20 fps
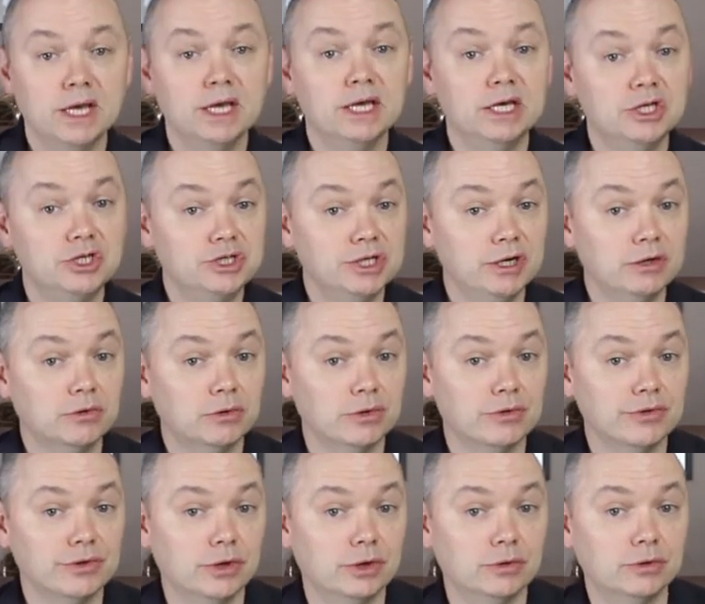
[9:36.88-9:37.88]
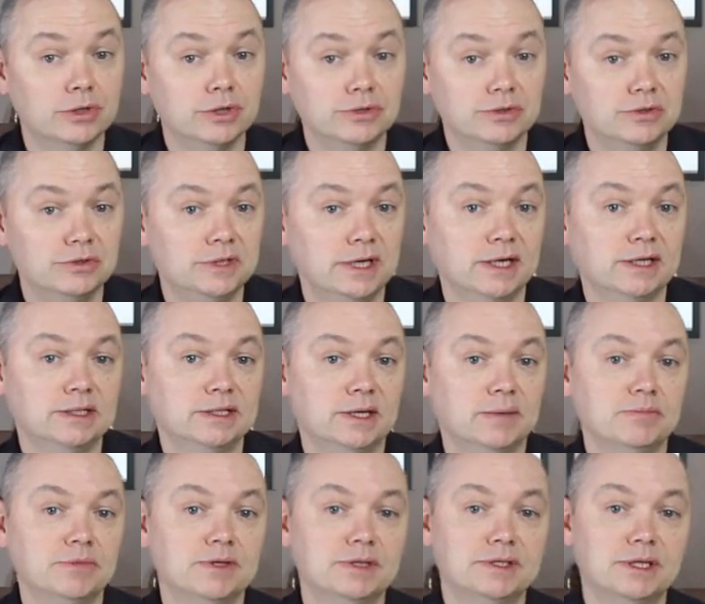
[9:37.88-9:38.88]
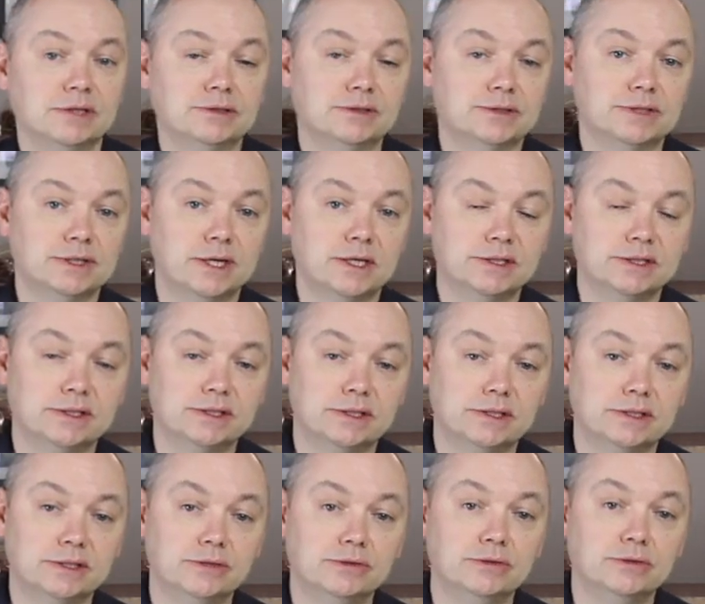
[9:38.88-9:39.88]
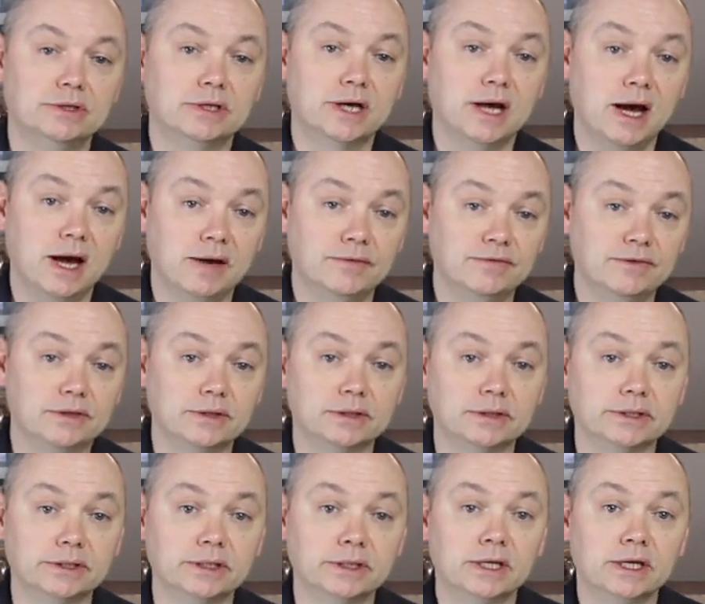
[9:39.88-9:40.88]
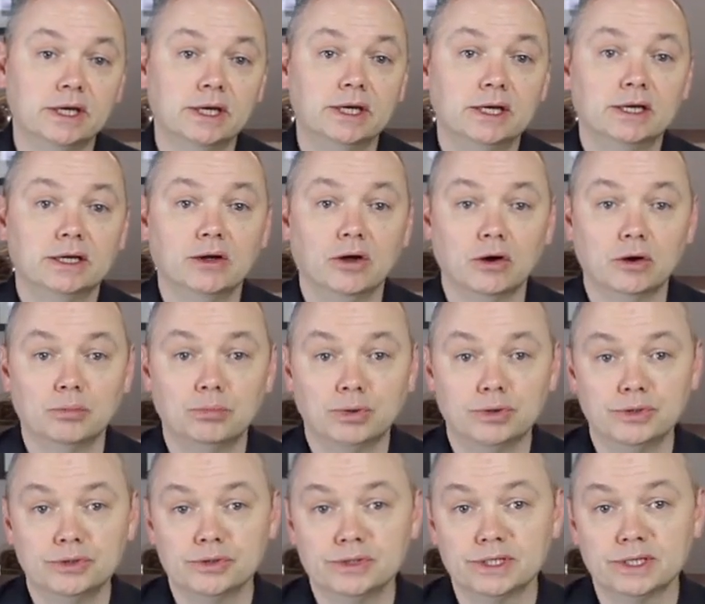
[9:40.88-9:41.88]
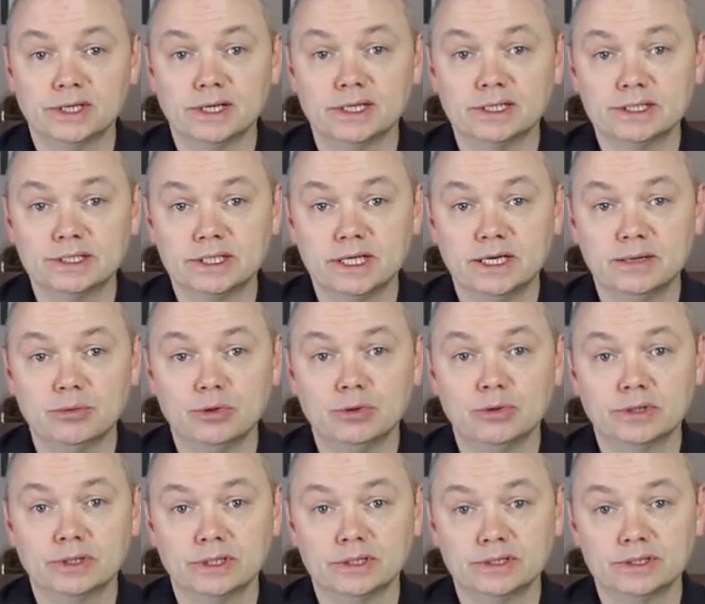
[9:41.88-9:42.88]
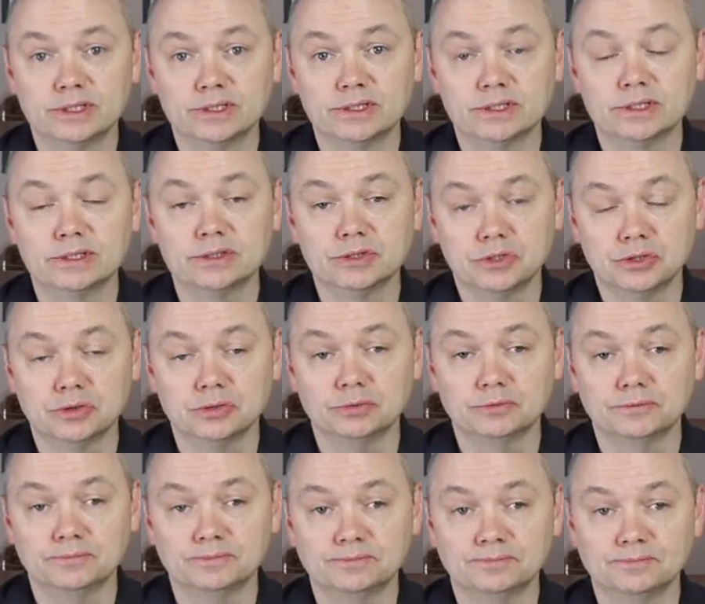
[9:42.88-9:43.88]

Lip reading: In general, though, do not attempt these exercises until you confidently are producing a stable, consistent tone.